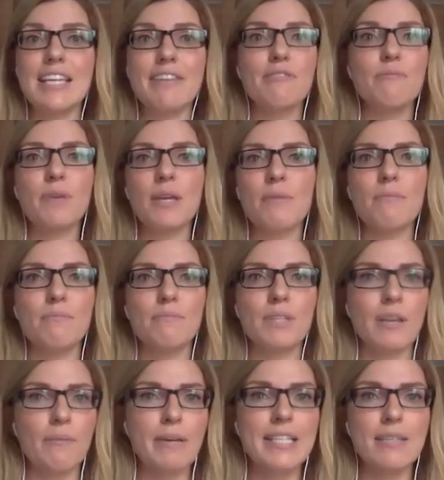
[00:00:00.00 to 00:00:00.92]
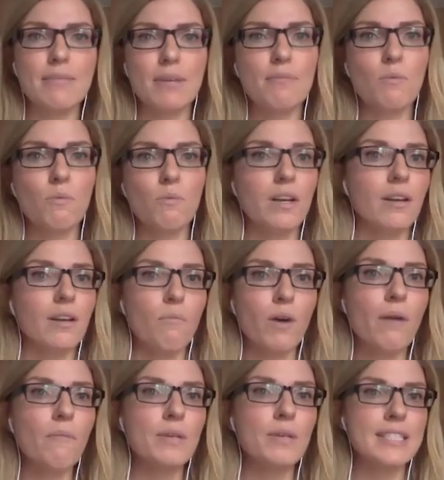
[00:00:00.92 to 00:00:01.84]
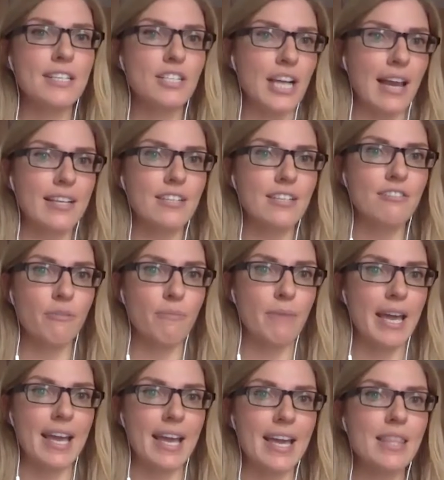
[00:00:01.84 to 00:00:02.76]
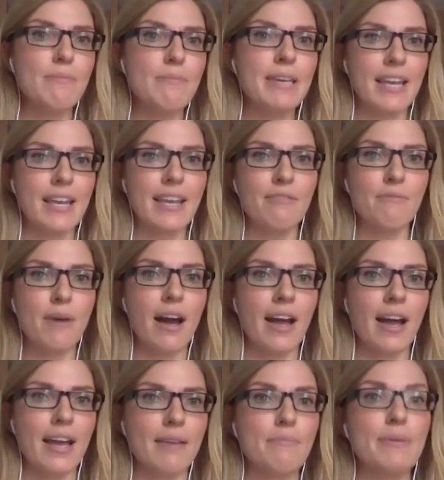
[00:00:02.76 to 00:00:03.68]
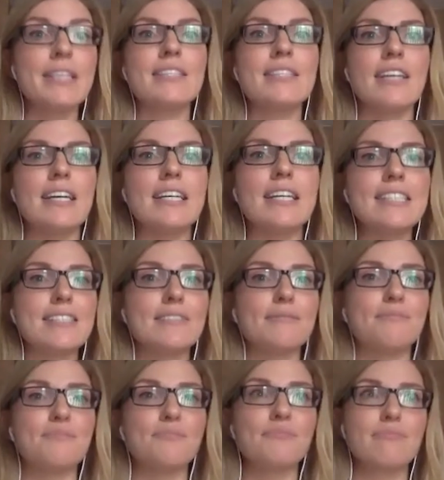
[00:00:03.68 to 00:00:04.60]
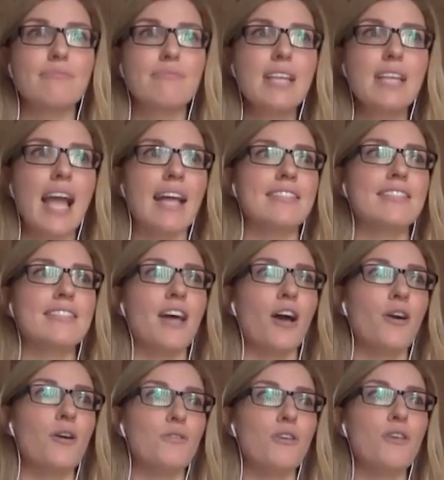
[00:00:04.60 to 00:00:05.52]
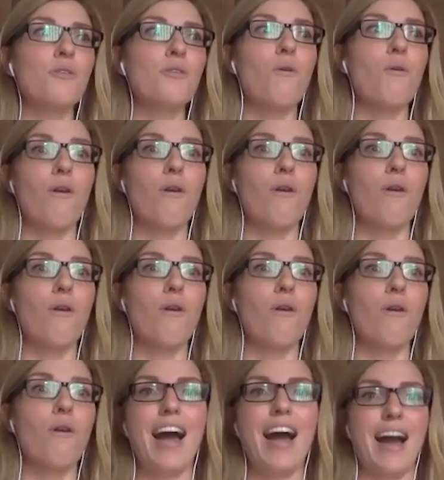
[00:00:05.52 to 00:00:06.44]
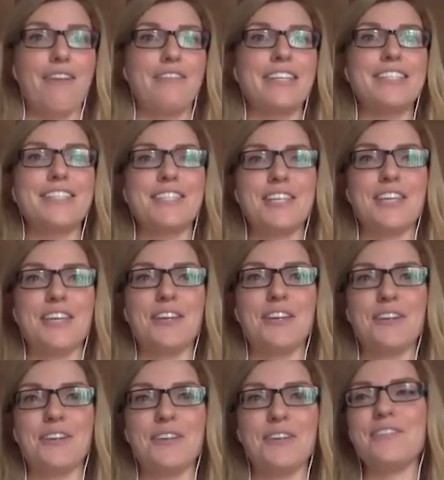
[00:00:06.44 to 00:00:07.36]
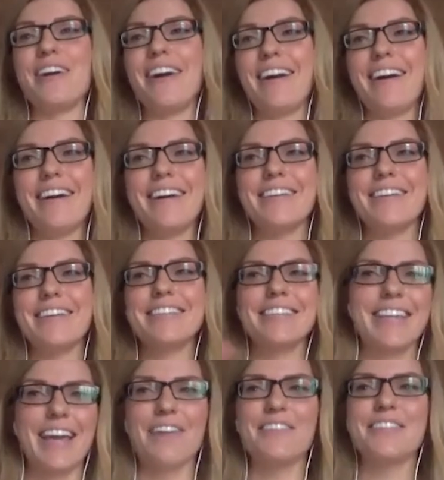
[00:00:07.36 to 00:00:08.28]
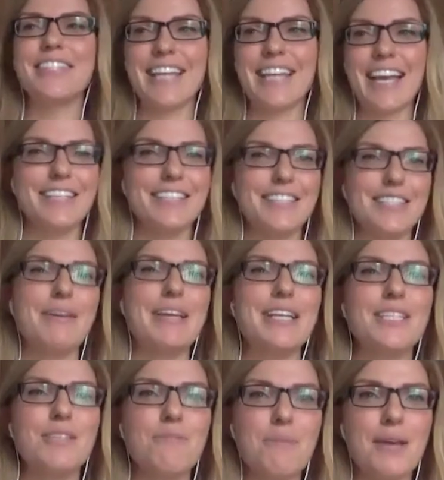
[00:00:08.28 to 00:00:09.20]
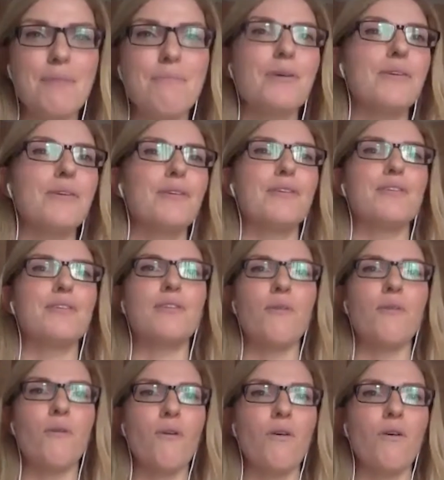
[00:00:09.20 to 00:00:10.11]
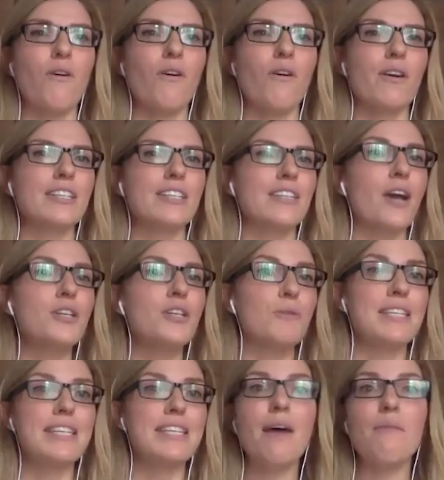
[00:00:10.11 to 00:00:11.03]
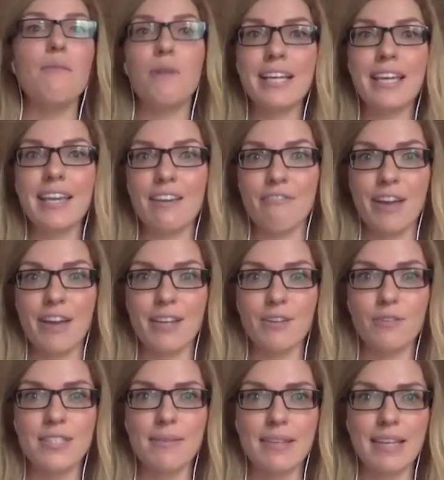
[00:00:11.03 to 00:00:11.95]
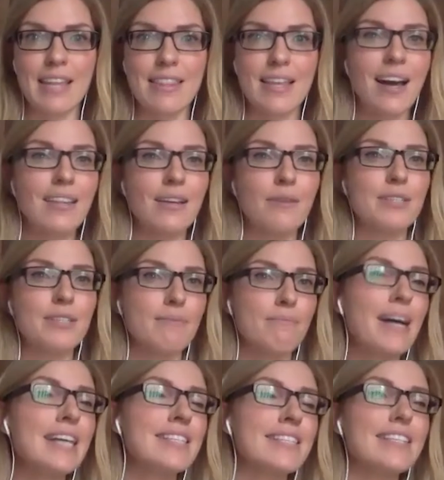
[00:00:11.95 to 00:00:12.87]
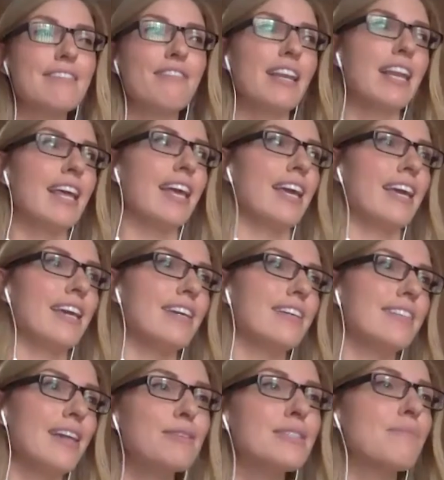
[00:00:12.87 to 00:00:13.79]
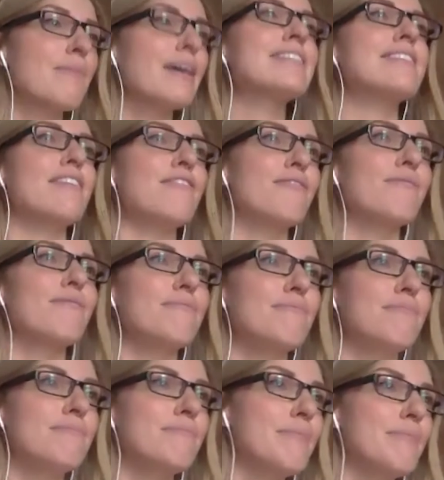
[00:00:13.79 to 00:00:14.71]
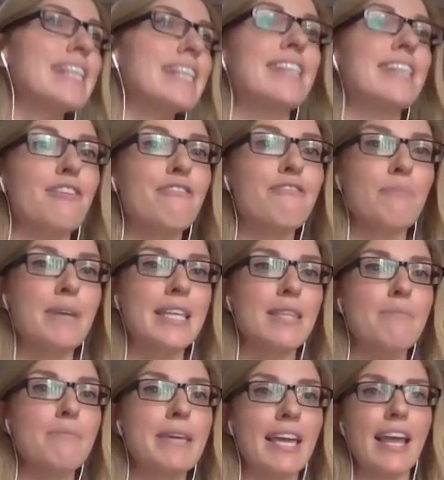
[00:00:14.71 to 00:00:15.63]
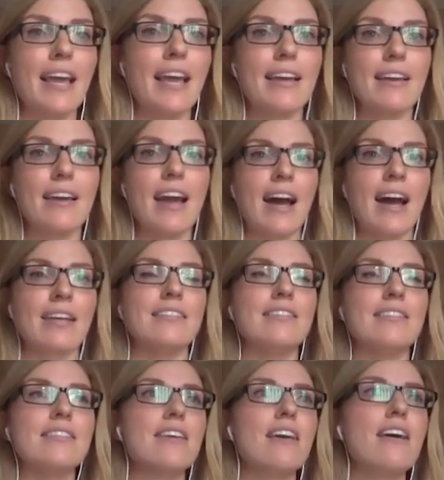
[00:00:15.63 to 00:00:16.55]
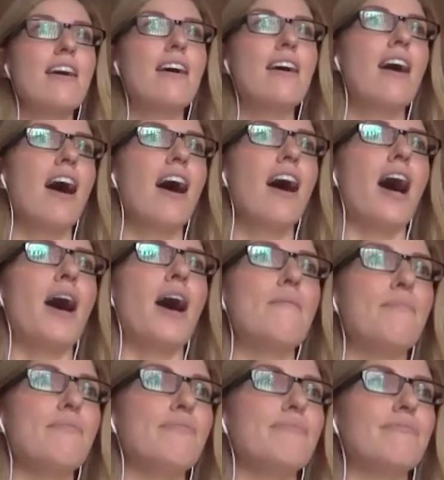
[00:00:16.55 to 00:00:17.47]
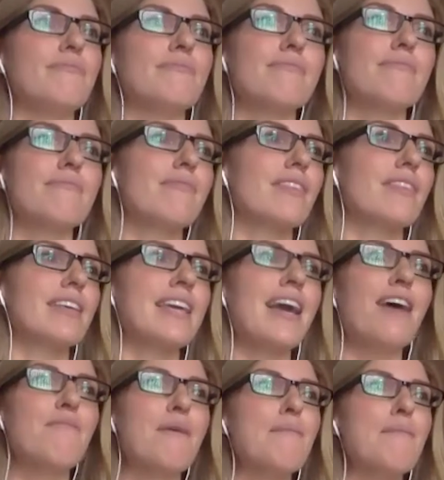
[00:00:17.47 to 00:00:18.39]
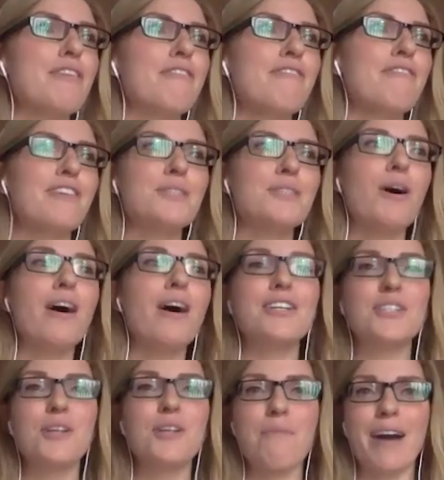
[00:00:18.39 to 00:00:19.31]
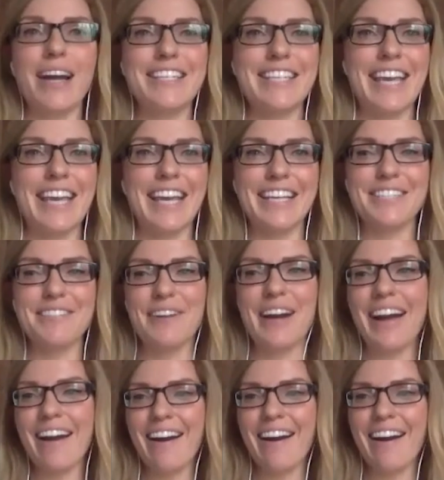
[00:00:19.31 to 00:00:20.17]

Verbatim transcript: even people, you know, meeting people one on one was a challenge for me in the beginning of my business. And so the thought of having to get on stage and speak to people or go to a networking event or something like that, that was massively, that was a massive big deal for me in the beginning. And um, yeah, I remember the first workshop I did where